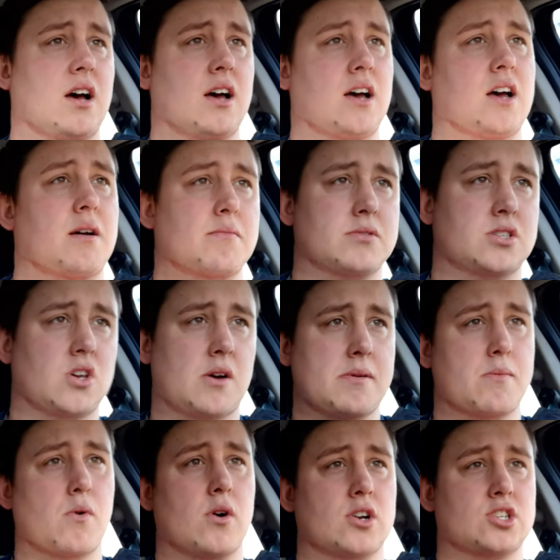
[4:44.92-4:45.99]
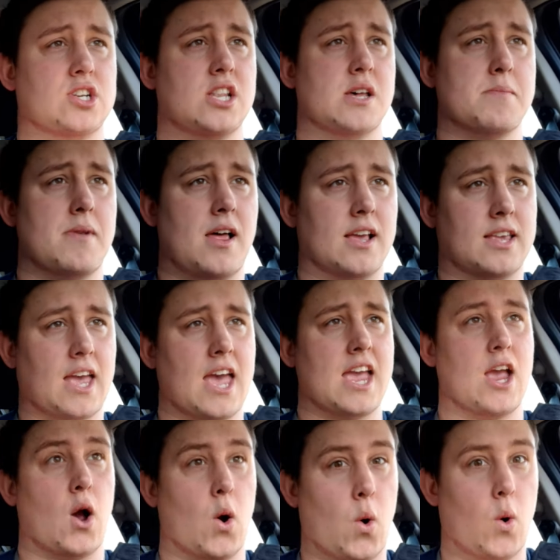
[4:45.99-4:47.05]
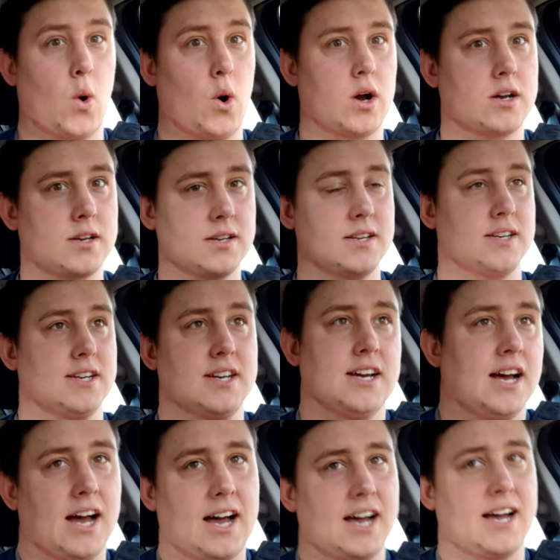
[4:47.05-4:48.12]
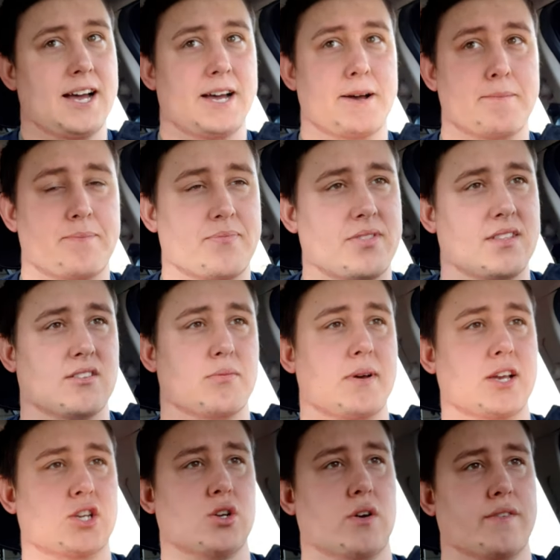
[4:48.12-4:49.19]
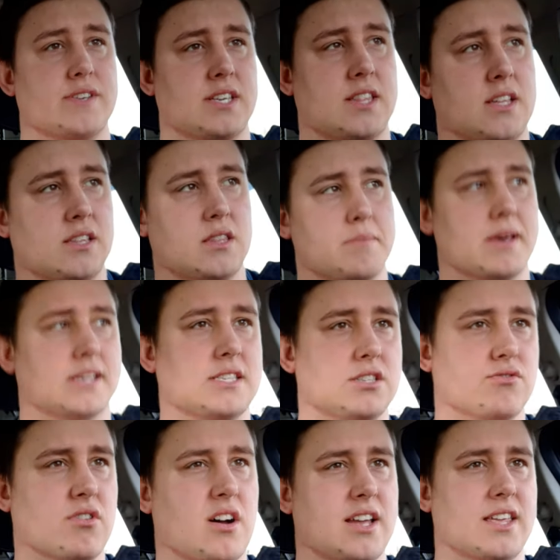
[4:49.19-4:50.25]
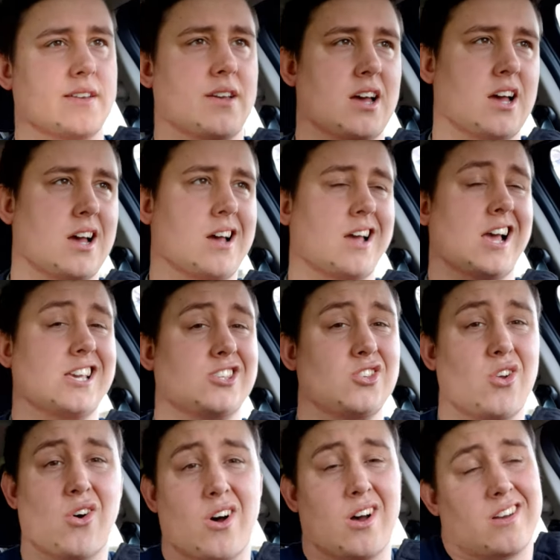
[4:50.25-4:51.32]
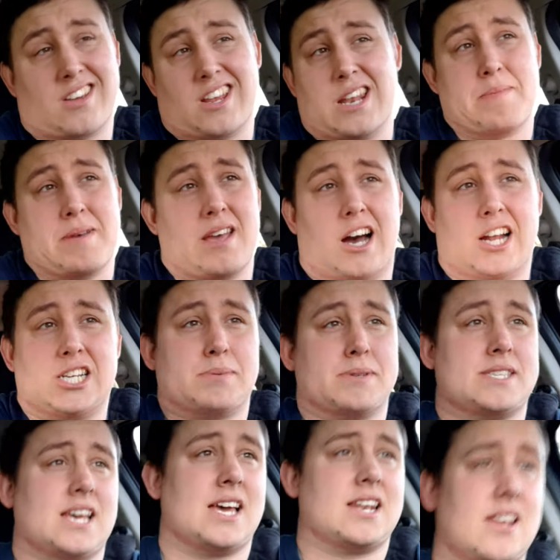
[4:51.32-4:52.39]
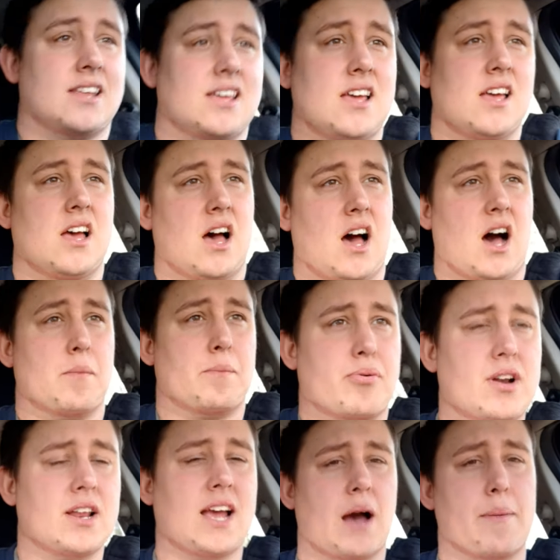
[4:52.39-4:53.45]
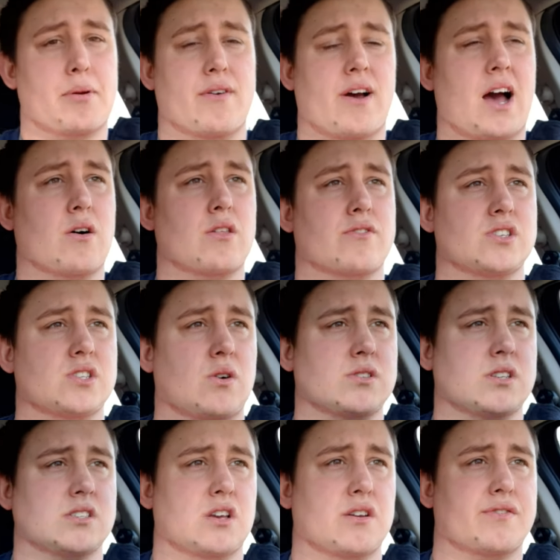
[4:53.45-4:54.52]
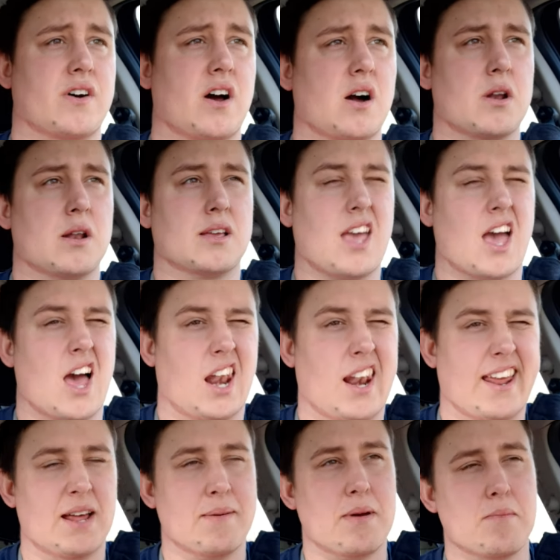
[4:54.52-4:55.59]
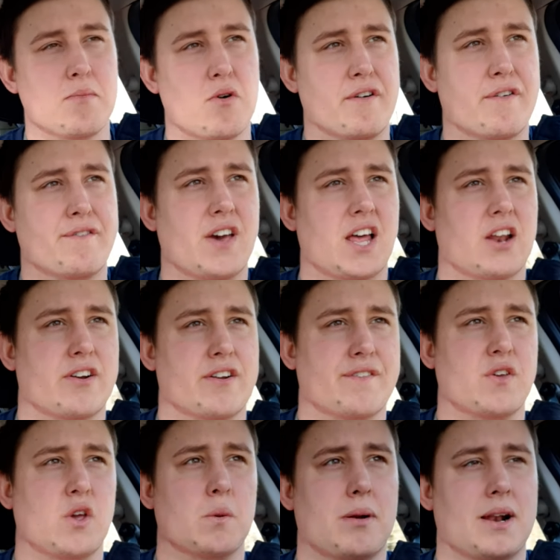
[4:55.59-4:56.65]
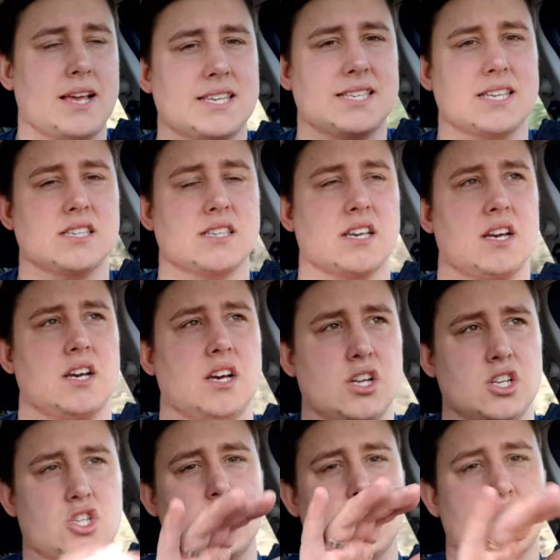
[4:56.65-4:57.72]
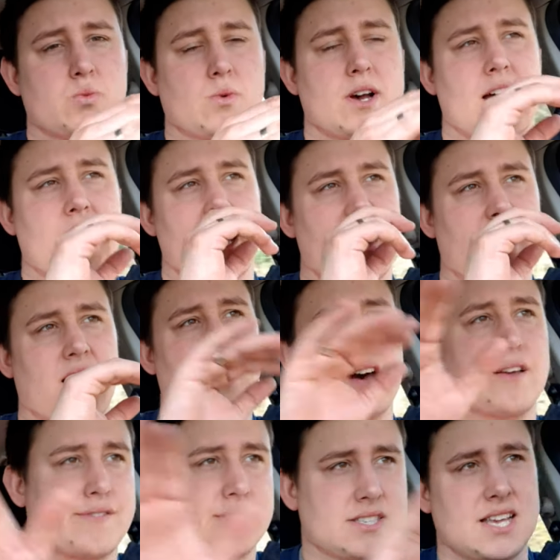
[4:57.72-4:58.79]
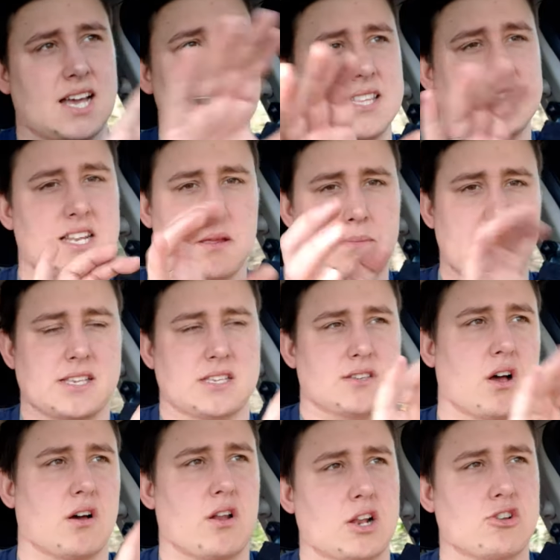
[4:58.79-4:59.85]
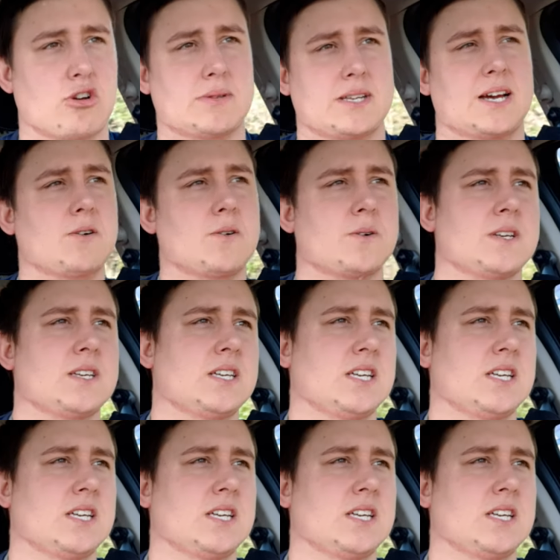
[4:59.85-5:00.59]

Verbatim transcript: um, so I'll be watching them like a hawk um, to make sure obviously the, the mix is right. Uh, it's not going to be 100%. I'm pretty happy with how the results are so far. I want to get a little bit more filler in a few places just where I've sanded and the bits that are like dropped out.